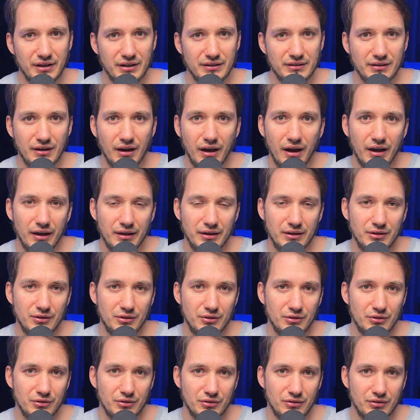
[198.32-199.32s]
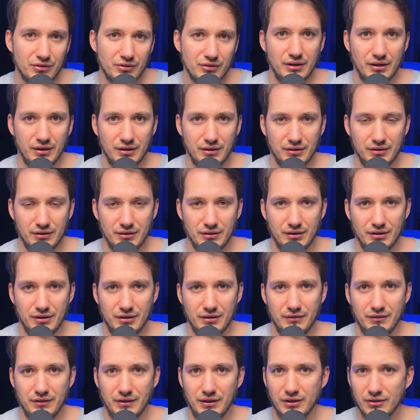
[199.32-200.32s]
that I use in
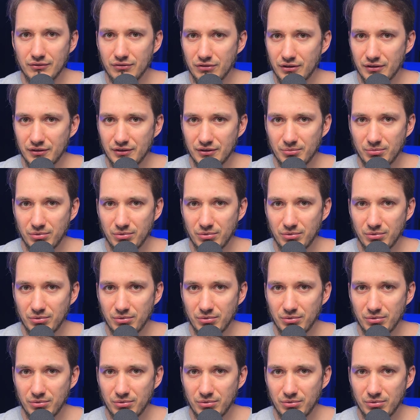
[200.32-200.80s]
the inference